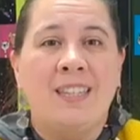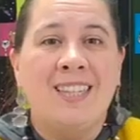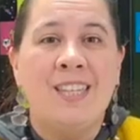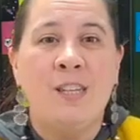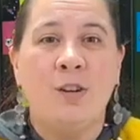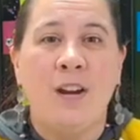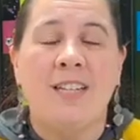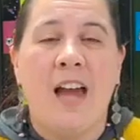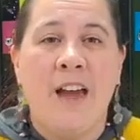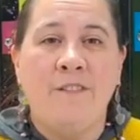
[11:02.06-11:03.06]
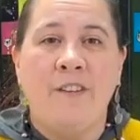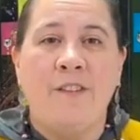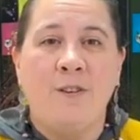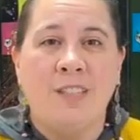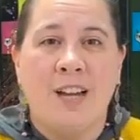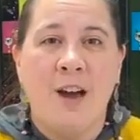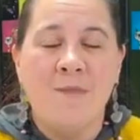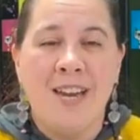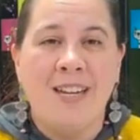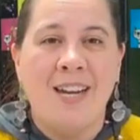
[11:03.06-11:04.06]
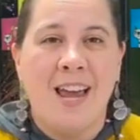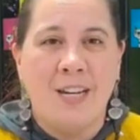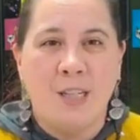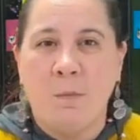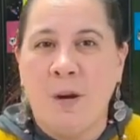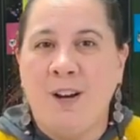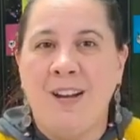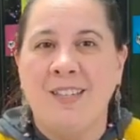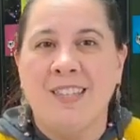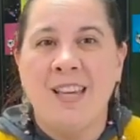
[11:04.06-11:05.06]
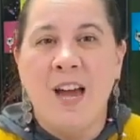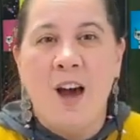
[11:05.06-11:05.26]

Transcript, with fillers: This is a great time for folks to come in and experience